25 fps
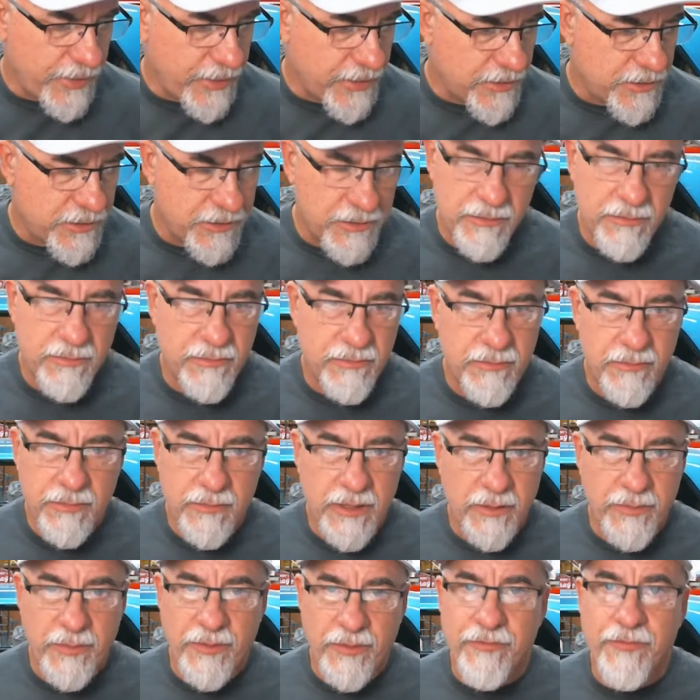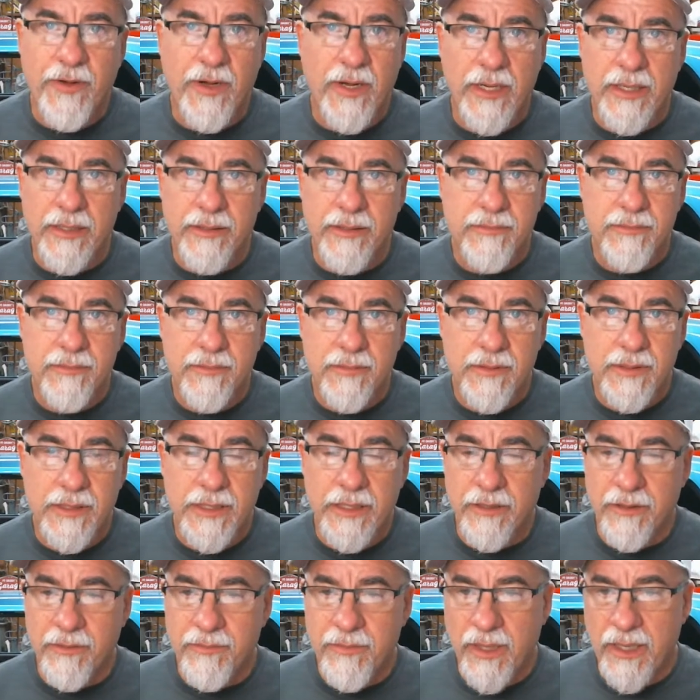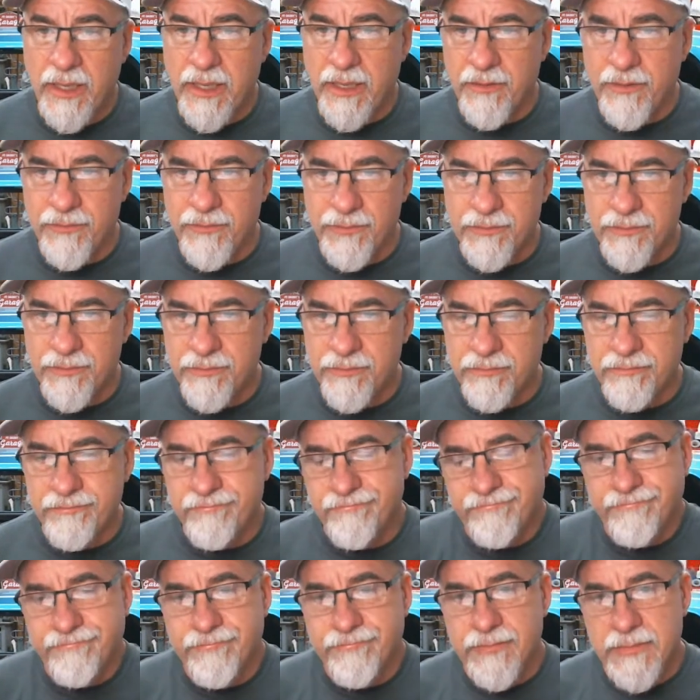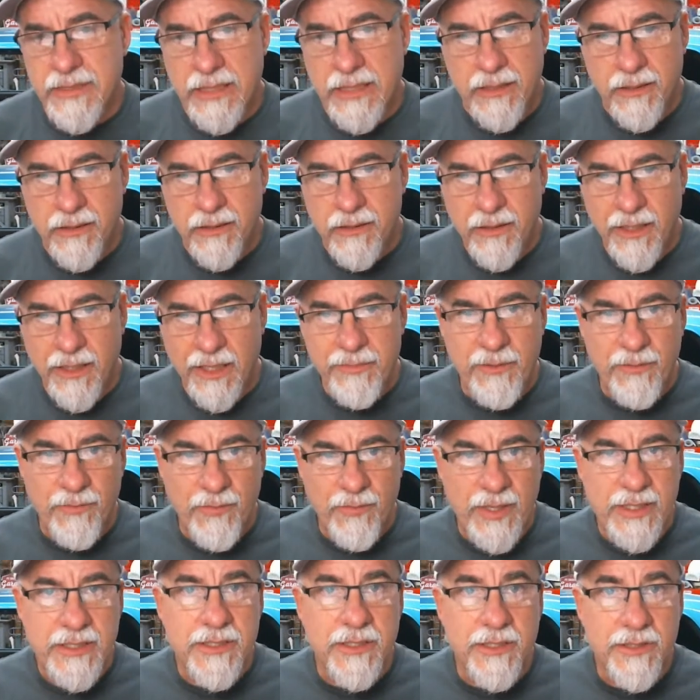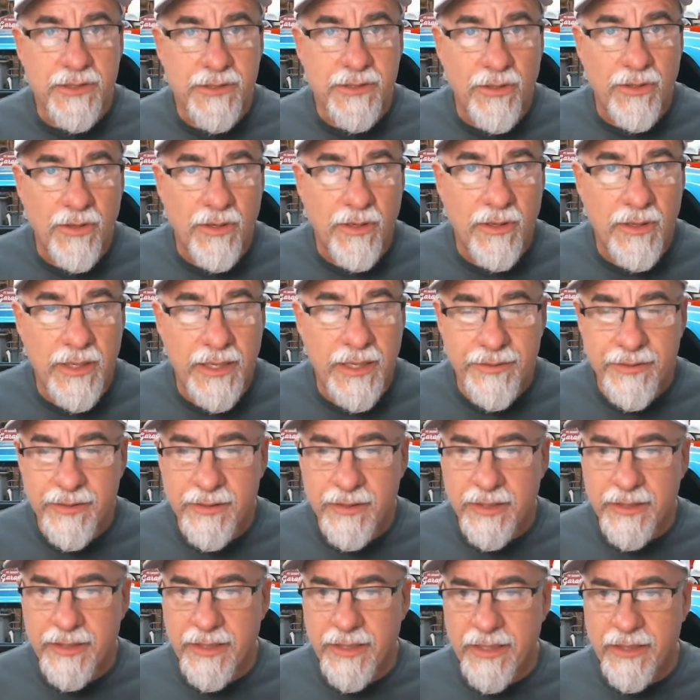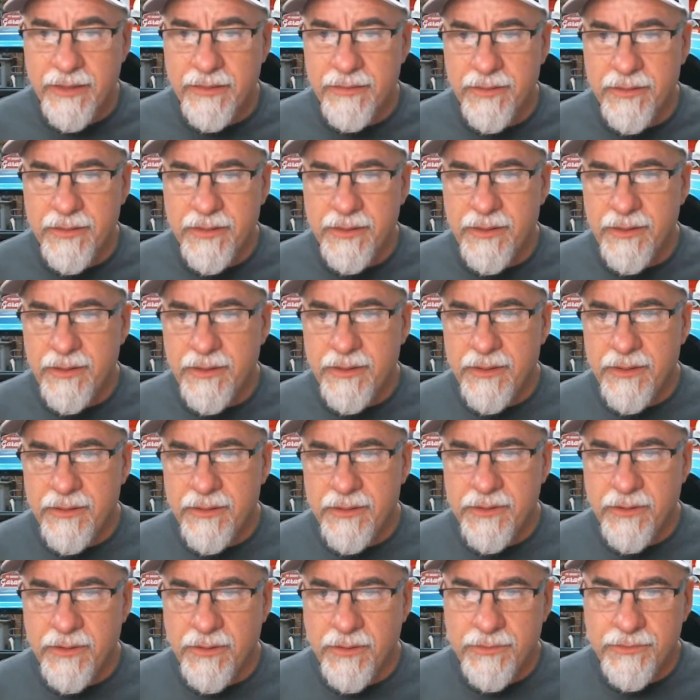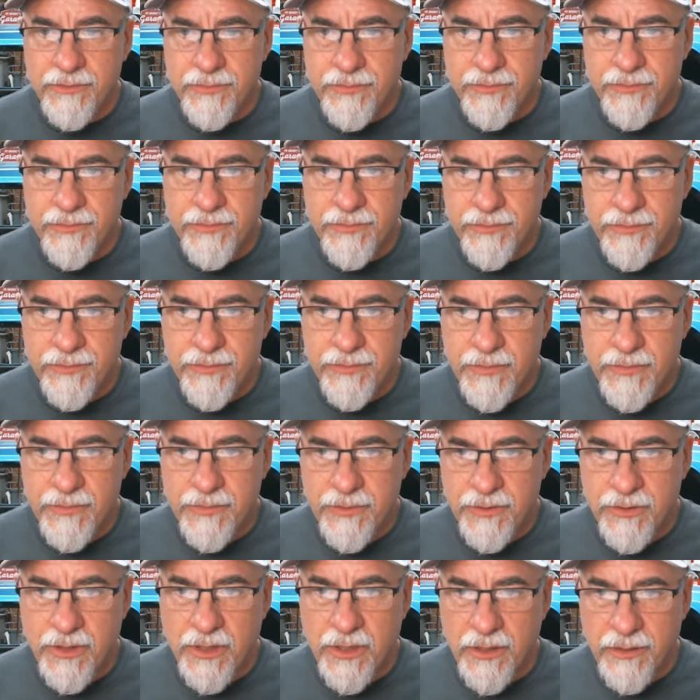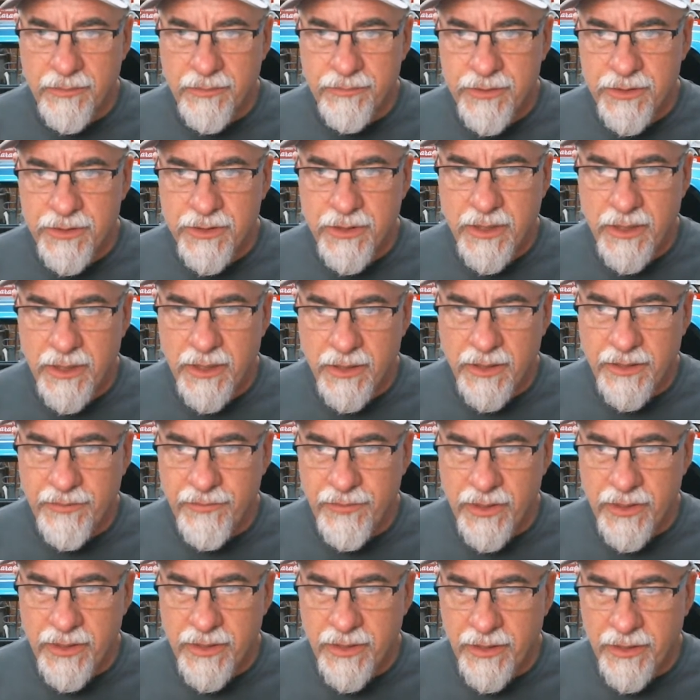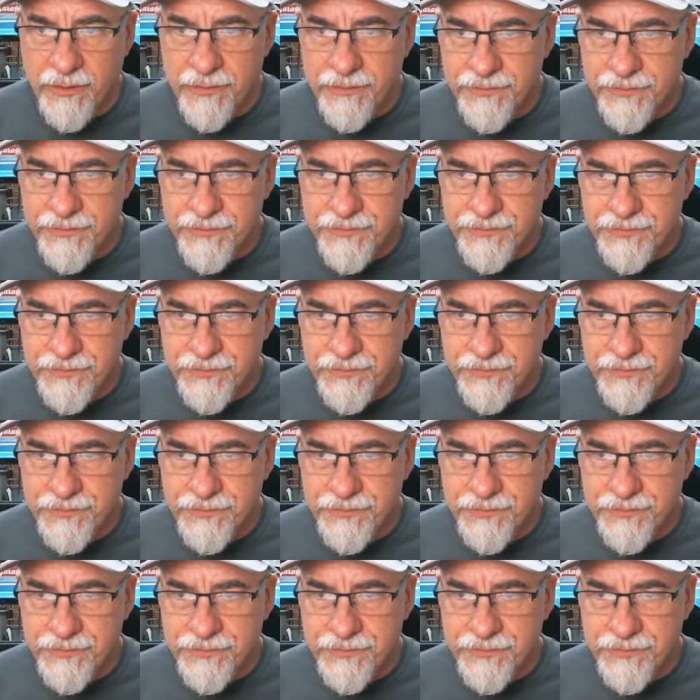think it'll be fine. You know, I'm not gonna be racing this car or anything like that. So just gonna leave it in there.